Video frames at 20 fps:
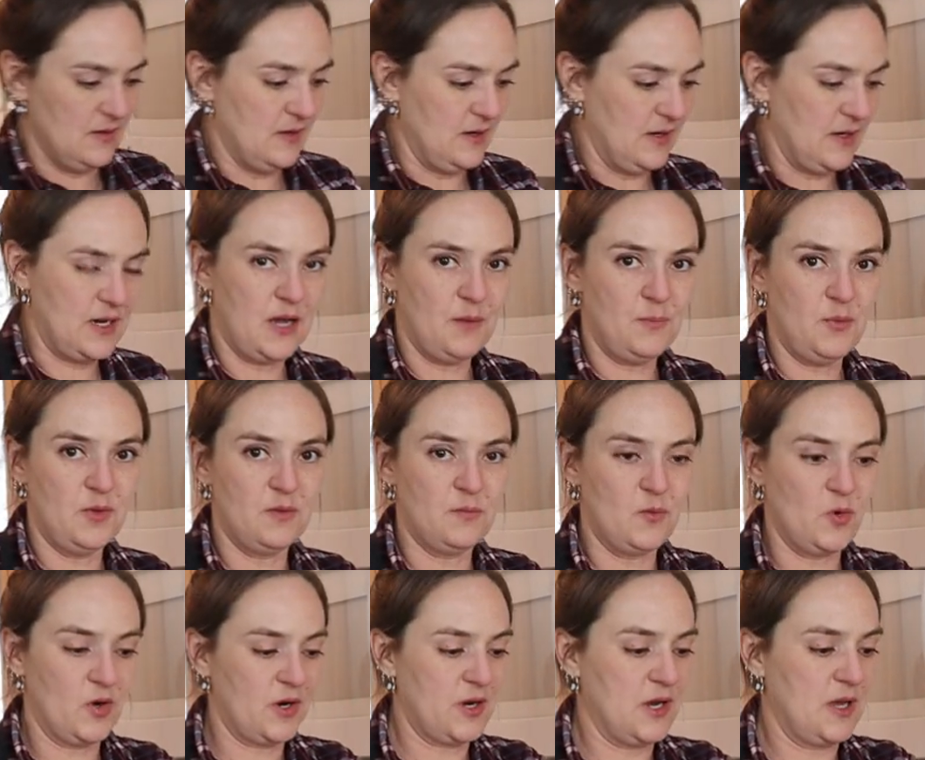a couple
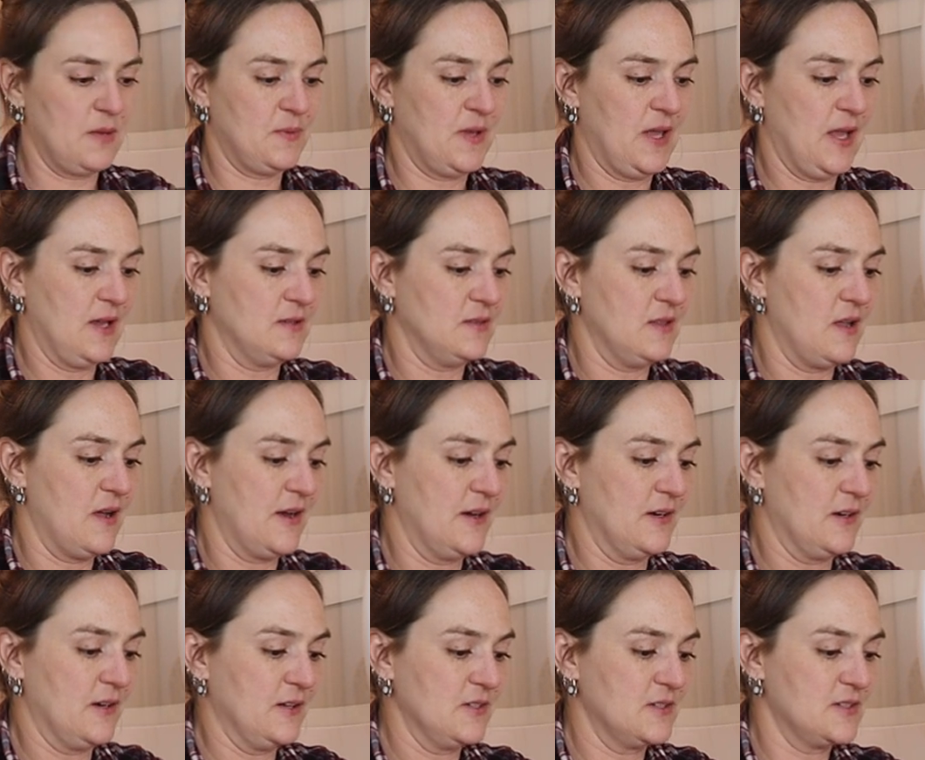more cupcake
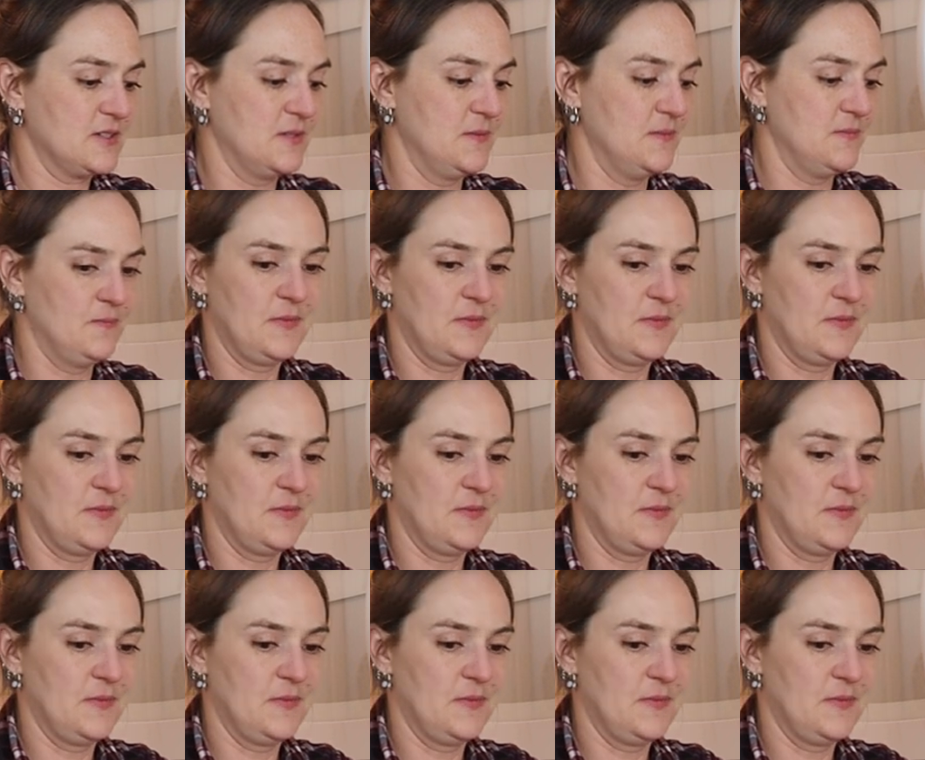liners.